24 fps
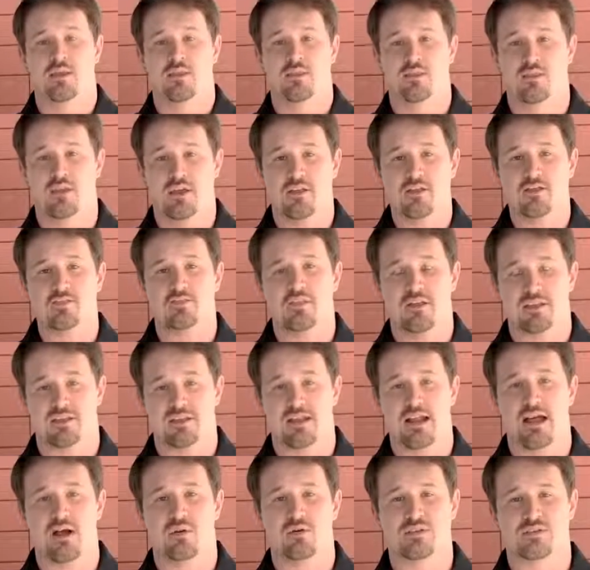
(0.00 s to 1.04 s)
The other thing
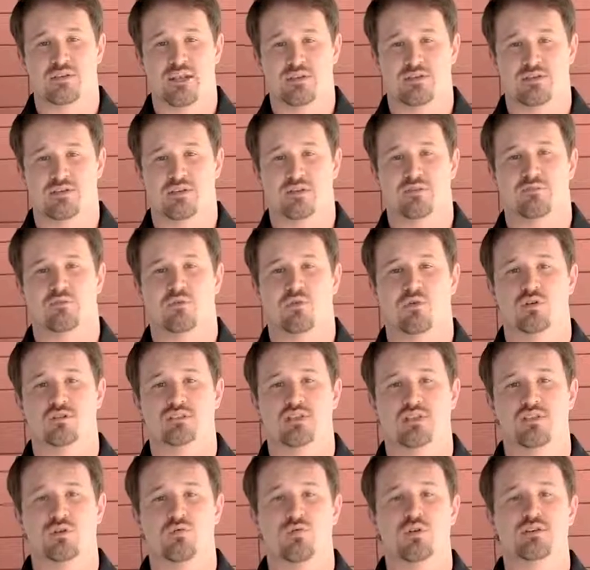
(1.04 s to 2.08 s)
that I always like to look for is
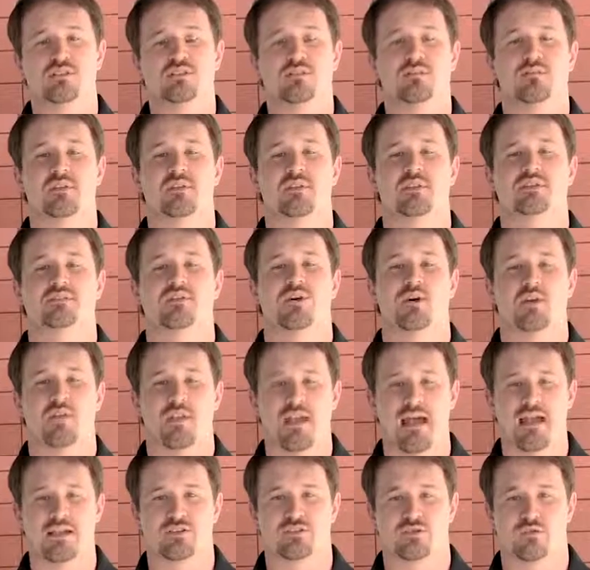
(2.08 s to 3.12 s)
that you want something that's all
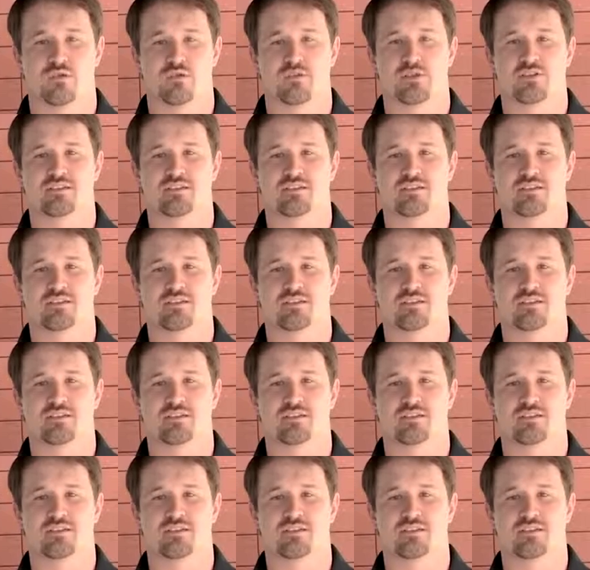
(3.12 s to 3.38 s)
natural,